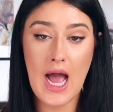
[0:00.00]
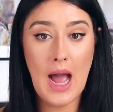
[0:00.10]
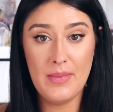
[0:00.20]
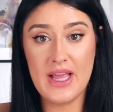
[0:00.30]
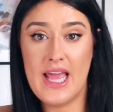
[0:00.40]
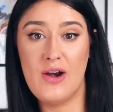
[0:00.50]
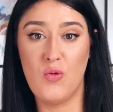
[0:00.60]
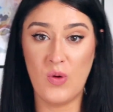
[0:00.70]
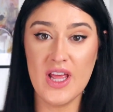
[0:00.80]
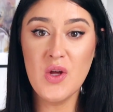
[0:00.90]
I'ma get
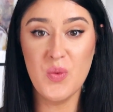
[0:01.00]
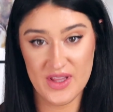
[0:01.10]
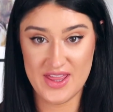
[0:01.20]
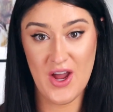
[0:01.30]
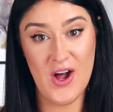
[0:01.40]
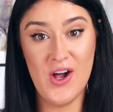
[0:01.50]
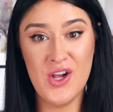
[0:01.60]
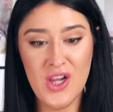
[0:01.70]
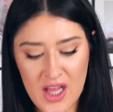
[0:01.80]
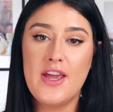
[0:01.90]
real with
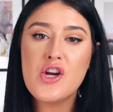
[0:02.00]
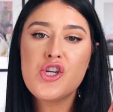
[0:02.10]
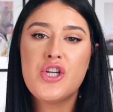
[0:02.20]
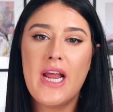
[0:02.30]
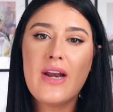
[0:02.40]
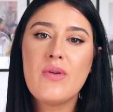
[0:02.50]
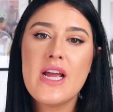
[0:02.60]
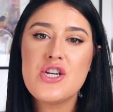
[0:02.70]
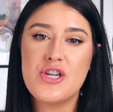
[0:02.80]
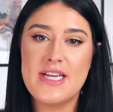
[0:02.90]
y'all. Their shade
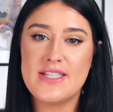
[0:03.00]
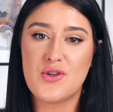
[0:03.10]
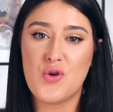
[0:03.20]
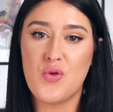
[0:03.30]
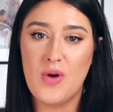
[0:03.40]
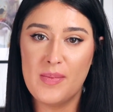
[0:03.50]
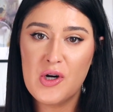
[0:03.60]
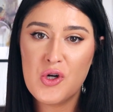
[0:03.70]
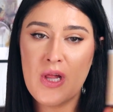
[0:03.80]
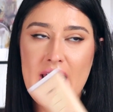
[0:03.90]
range is
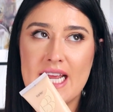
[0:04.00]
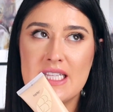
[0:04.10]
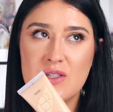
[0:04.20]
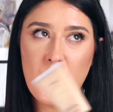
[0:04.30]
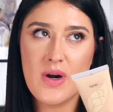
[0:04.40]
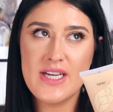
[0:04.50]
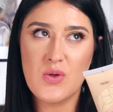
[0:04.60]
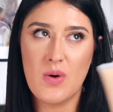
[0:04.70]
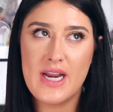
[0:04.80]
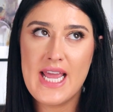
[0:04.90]
criminal and it's
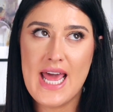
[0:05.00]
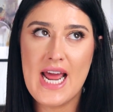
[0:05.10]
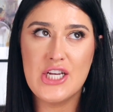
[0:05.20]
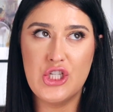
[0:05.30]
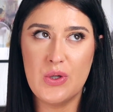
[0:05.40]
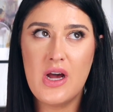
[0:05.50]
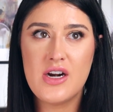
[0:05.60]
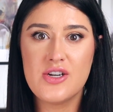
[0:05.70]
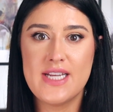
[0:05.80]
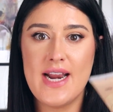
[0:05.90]
2020 and I do not
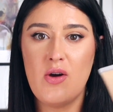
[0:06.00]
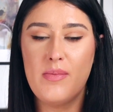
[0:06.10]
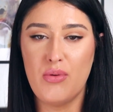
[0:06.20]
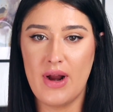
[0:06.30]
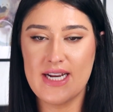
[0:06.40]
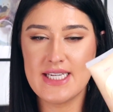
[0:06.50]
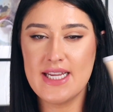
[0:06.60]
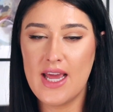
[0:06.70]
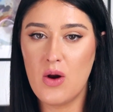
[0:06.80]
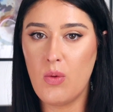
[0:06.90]
understand how a brand can
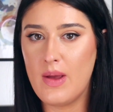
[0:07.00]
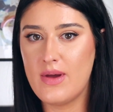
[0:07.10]
get away